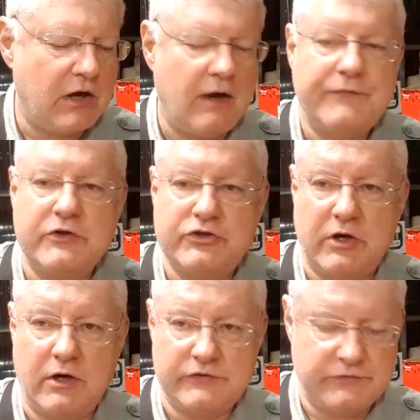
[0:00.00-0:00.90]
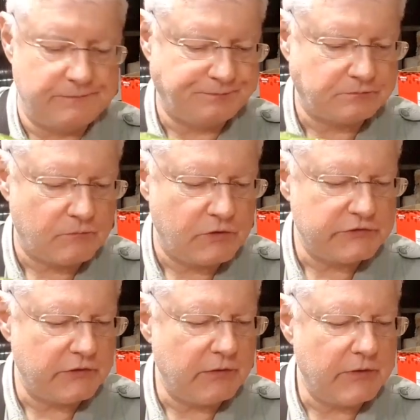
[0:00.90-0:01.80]
off the charts.
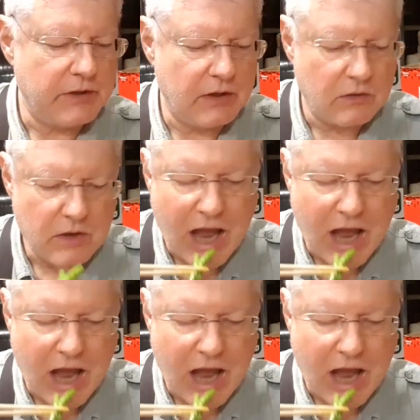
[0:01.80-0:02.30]
So here we go.